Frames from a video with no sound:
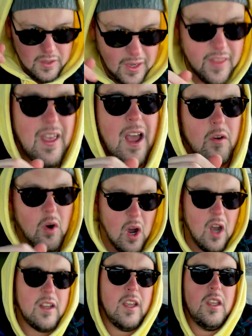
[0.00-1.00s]
in that
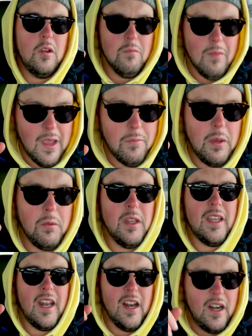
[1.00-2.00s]
rocking you might be able to
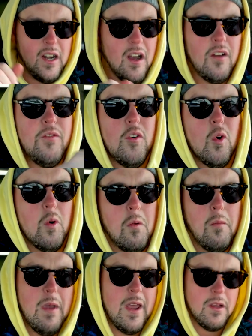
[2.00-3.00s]
get enough forward
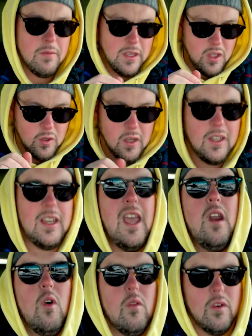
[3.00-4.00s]
momentum that you can get
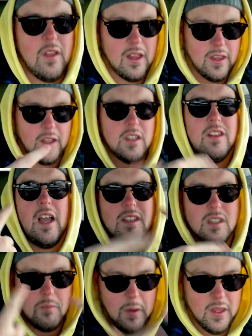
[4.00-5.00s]
over that like that
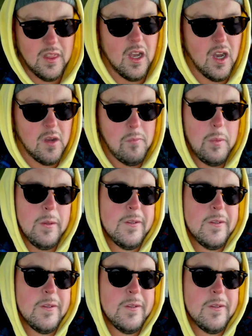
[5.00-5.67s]
spin the hump